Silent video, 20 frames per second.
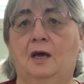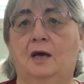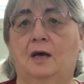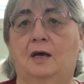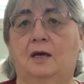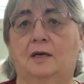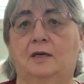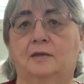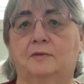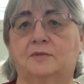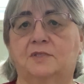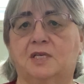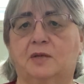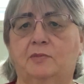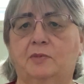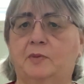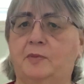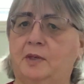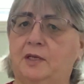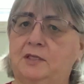Some
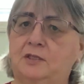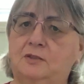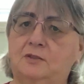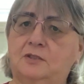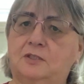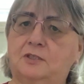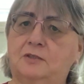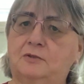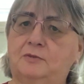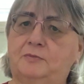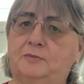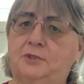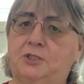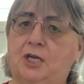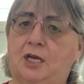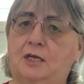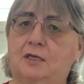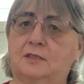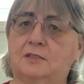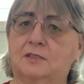of my YouTube
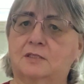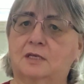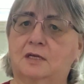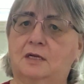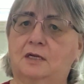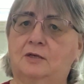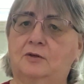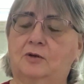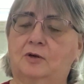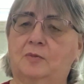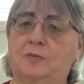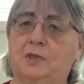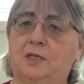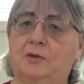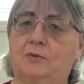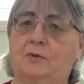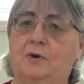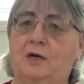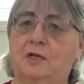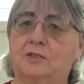channels that I normally
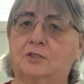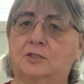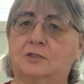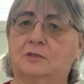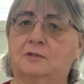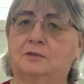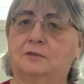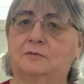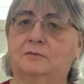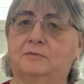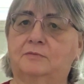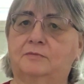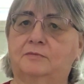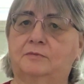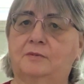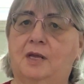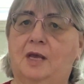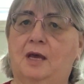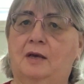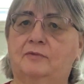watch
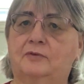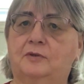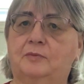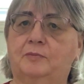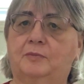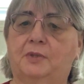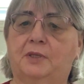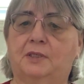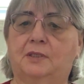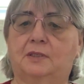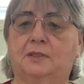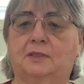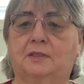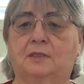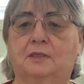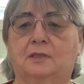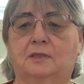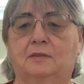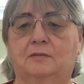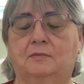haven't
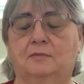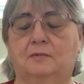been